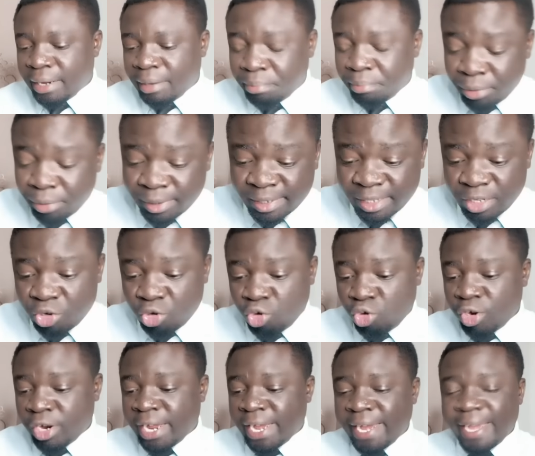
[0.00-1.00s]
posted
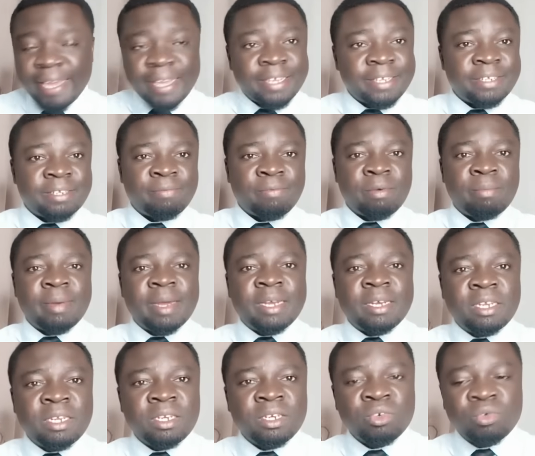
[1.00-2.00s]
on her ex,
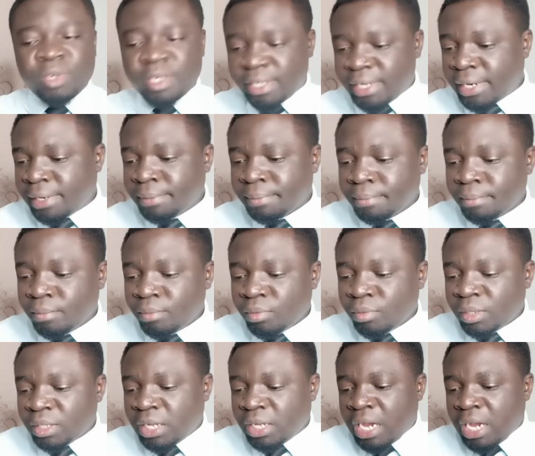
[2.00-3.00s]
formerly Twitter.
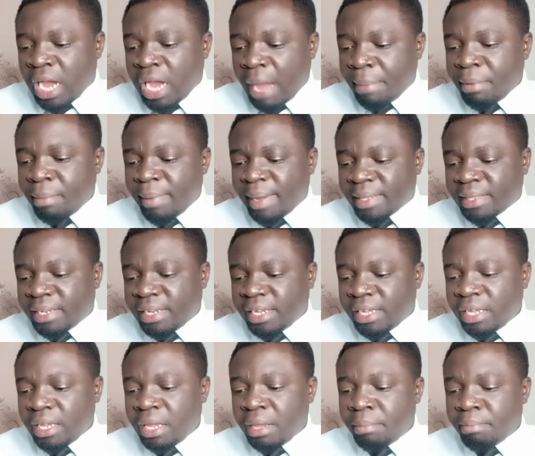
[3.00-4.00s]
Happy
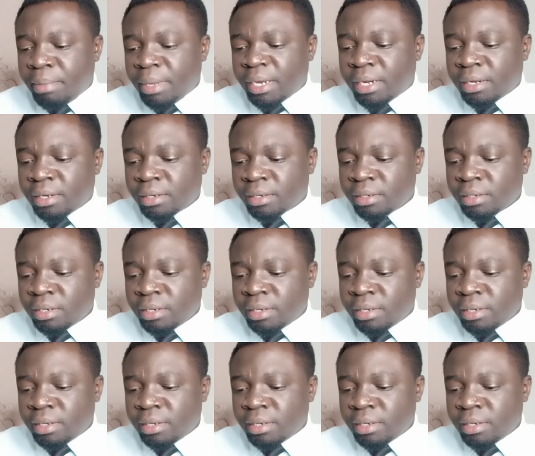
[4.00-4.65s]
birthday, Bill.